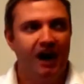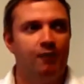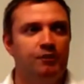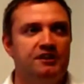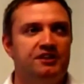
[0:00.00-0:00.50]

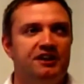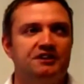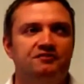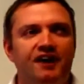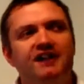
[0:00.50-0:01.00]
And we think
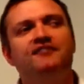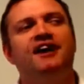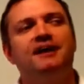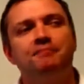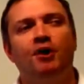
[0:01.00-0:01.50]
it's very,
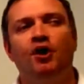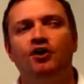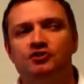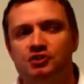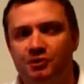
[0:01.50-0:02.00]
very
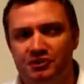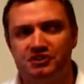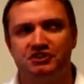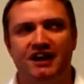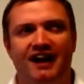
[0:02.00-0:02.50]
important to
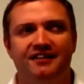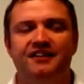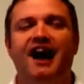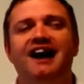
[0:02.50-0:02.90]
understand